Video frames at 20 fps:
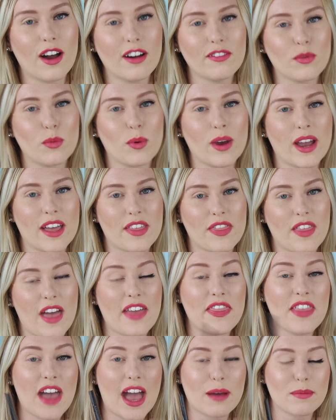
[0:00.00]
off with
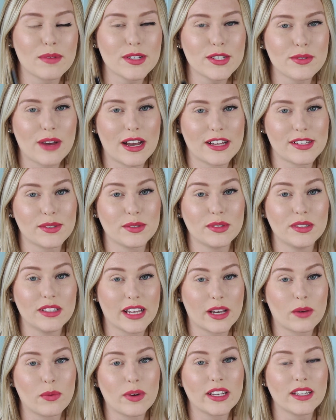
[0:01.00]
the Amaterasu
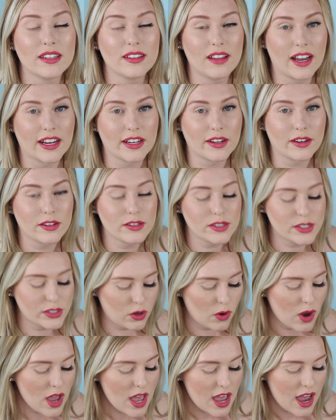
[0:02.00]
liquid liner.
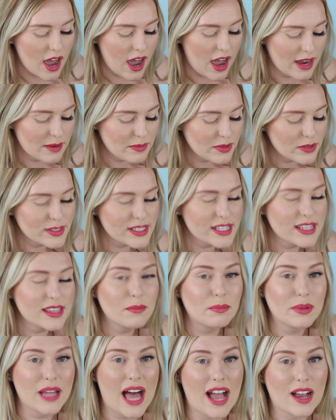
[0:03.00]
So I'm using
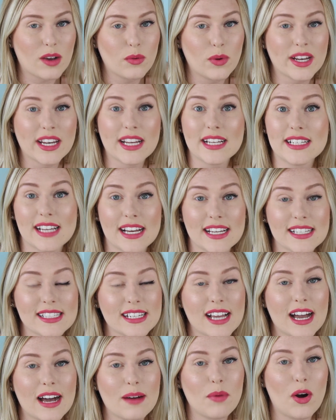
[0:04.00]
the black one. It does
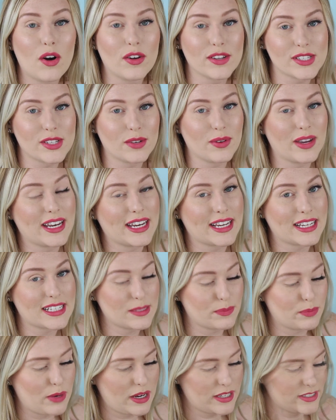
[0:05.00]
come also in
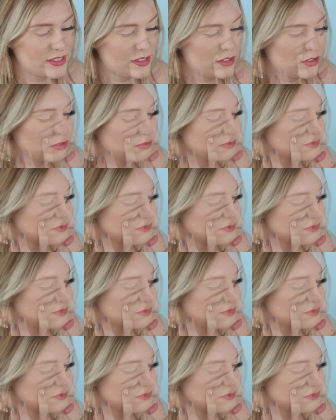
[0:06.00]
espresso.